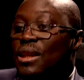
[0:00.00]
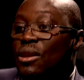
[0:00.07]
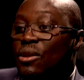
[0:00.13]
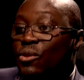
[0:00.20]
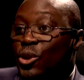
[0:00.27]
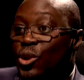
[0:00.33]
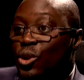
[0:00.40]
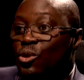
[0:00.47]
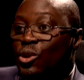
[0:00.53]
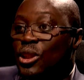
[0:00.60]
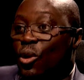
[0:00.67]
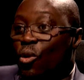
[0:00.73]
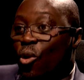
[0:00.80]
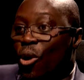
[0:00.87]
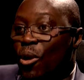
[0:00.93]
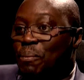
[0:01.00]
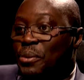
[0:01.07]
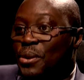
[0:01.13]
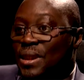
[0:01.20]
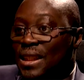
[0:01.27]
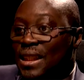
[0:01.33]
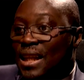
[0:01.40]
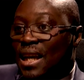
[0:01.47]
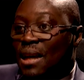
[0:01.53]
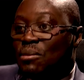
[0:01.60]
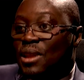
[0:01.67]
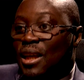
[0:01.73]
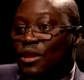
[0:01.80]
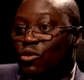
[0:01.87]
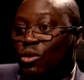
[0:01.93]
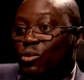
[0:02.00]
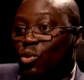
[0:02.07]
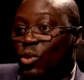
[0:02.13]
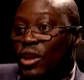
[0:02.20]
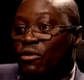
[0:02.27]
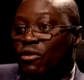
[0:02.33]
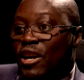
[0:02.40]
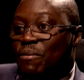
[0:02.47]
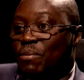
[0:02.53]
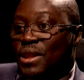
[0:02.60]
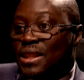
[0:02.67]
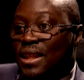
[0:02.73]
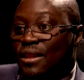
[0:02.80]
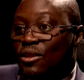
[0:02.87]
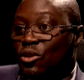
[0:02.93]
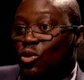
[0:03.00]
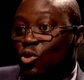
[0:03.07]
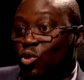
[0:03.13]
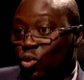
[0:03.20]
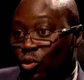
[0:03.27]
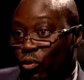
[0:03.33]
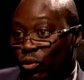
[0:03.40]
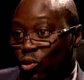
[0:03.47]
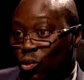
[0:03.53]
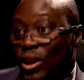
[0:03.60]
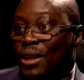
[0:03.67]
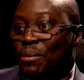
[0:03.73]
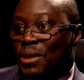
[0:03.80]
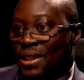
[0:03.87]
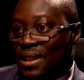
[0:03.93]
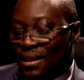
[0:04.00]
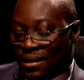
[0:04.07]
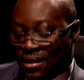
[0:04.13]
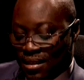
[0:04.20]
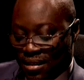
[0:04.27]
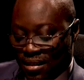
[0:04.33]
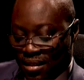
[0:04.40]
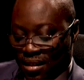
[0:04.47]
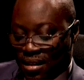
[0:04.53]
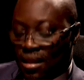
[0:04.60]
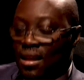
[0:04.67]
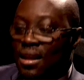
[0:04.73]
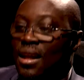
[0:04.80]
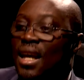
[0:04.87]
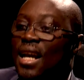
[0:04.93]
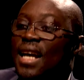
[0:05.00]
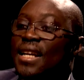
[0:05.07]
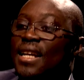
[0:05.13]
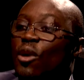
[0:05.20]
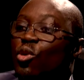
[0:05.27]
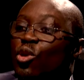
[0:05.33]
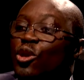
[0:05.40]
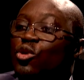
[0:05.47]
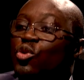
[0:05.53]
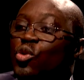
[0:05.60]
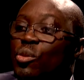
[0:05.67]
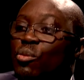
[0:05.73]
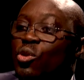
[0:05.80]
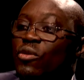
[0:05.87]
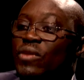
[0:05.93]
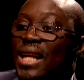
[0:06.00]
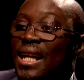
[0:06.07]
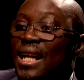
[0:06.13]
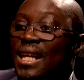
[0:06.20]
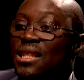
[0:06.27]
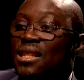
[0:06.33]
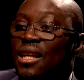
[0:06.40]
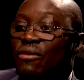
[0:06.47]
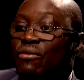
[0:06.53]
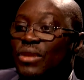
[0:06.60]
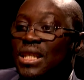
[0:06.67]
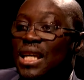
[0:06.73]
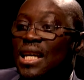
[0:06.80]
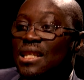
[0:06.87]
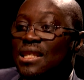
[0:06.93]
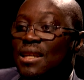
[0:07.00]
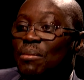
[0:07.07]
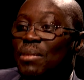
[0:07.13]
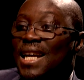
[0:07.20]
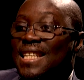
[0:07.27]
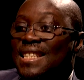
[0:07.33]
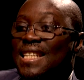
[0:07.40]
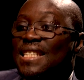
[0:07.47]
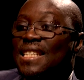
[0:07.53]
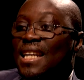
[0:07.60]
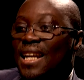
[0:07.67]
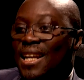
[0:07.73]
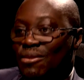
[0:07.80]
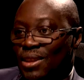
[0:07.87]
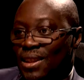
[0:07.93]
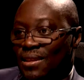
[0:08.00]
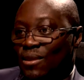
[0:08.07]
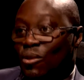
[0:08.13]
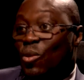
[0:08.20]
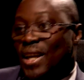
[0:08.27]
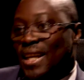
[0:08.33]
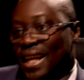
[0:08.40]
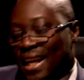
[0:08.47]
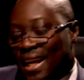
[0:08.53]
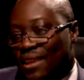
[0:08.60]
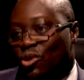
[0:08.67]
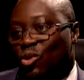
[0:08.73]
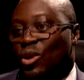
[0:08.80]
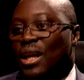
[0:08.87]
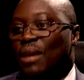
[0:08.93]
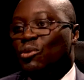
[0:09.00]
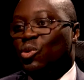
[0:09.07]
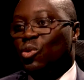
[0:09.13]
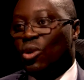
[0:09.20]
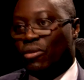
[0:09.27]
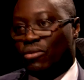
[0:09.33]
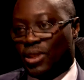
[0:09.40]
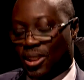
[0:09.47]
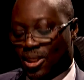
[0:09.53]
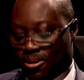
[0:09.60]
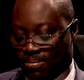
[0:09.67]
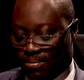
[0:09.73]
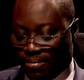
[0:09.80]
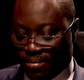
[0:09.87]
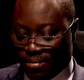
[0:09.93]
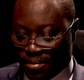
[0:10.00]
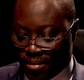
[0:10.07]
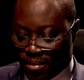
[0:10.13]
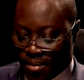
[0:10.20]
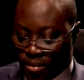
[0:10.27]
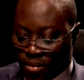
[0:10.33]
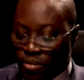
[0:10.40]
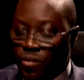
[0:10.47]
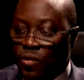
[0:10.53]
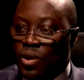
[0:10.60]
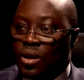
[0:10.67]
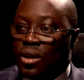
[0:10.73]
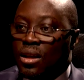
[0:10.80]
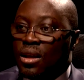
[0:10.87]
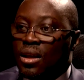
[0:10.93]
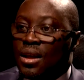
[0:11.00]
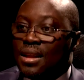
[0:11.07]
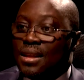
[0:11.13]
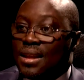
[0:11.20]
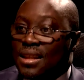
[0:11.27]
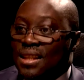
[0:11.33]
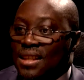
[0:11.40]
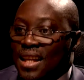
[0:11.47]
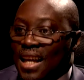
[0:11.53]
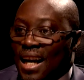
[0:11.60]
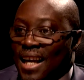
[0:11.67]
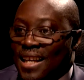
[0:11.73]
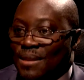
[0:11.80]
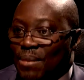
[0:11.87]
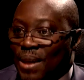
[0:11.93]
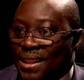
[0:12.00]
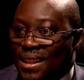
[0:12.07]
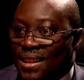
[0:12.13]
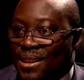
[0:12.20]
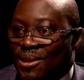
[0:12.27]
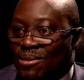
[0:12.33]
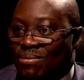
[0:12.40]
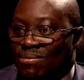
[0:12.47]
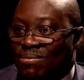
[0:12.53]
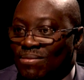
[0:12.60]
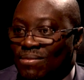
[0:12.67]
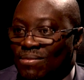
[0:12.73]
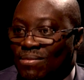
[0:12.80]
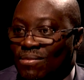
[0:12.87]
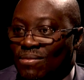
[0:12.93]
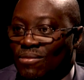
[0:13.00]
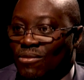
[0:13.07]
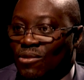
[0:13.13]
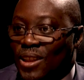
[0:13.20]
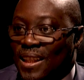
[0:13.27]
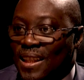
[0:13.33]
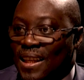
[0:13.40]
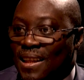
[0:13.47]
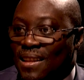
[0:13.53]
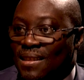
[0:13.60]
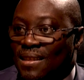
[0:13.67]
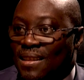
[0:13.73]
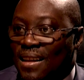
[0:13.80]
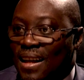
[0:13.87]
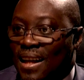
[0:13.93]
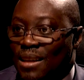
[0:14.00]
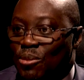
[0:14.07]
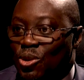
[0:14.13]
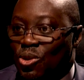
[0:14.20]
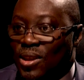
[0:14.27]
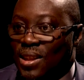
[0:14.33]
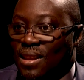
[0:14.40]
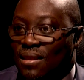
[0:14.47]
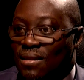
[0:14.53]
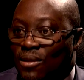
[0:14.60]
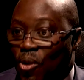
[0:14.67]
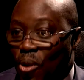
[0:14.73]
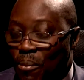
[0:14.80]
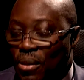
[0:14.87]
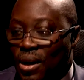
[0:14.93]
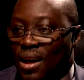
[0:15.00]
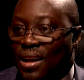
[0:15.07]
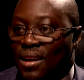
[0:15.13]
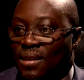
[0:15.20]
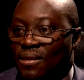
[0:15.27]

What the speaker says: reduce the corporate income tax from 25% to 20%. And they are going to remove the National Fiscal Stabilization Levy when they come to office. This is their last budget for their administration, completely.